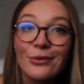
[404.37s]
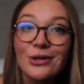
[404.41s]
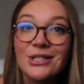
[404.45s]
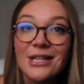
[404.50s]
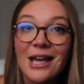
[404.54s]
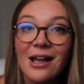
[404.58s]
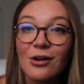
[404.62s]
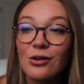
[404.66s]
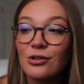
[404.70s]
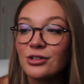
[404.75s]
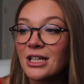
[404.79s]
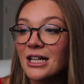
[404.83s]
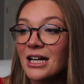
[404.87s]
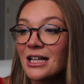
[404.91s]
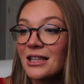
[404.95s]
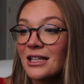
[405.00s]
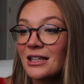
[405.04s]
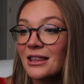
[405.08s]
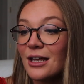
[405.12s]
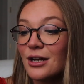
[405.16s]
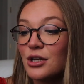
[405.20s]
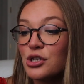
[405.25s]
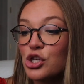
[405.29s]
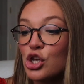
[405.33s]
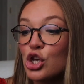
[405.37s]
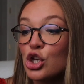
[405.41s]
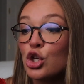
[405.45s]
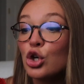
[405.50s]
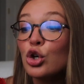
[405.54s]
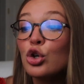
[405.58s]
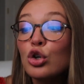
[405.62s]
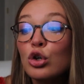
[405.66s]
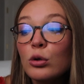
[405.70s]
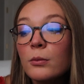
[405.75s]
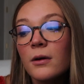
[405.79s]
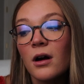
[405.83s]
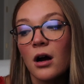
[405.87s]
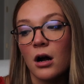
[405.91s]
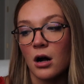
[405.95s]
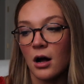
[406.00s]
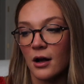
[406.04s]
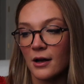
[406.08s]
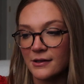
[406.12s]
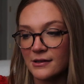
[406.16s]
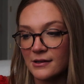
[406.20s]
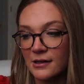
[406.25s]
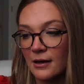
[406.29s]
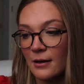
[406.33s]
recycled and I think that is uber
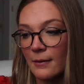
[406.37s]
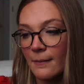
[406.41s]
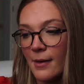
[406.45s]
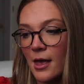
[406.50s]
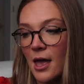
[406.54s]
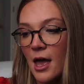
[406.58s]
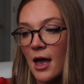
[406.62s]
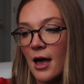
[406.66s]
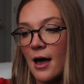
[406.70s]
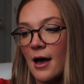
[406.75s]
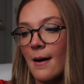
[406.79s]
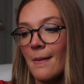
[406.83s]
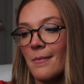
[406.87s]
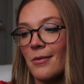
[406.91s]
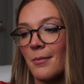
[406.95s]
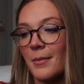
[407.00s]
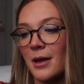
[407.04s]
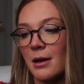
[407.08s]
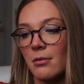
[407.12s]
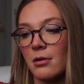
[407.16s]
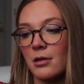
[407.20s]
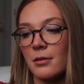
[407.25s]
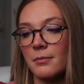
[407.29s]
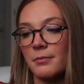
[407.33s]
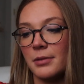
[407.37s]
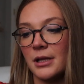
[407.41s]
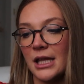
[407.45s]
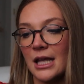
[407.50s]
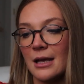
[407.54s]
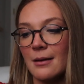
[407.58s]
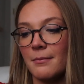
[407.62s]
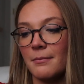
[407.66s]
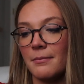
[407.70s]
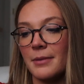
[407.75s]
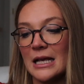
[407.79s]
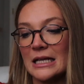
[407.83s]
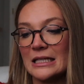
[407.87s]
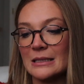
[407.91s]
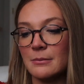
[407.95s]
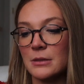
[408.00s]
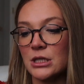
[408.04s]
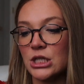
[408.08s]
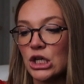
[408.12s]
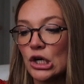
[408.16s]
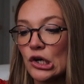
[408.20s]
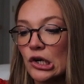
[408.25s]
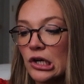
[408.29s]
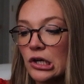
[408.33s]
awesome. They're made with plant-based
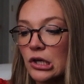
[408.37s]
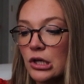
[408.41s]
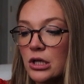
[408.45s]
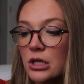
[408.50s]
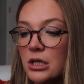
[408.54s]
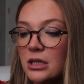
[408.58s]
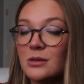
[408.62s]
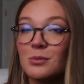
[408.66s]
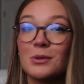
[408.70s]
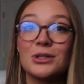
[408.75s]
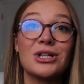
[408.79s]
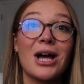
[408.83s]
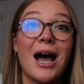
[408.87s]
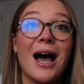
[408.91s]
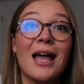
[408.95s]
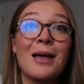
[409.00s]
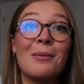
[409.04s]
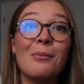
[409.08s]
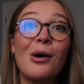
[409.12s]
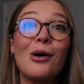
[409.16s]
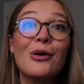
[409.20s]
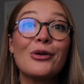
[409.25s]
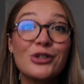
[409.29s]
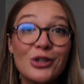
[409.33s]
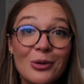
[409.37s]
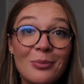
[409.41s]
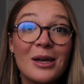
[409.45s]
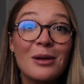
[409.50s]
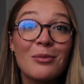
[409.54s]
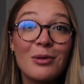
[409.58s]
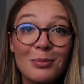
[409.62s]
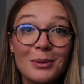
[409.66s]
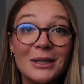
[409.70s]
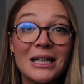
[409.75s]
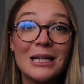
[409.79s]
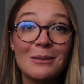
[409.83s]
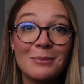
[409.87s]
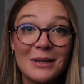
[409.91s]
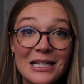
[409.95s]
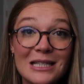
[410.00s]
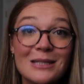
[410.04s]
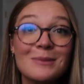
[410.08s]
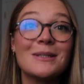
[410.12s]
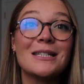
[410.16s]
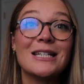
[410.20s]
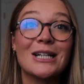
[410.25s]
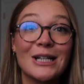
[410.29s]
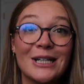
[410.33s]
materials, which I am also made with
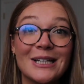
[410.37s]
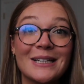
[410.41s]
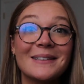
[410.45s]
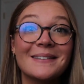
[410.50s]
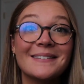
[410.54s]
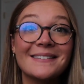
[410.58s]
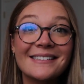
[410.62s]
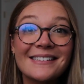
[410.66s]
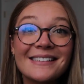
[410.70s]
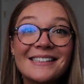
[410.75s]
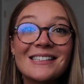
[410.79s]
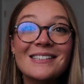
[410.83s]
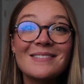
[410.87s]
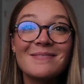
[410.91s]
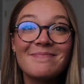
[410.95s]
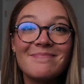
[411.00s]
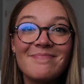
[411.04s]
plant-based materials.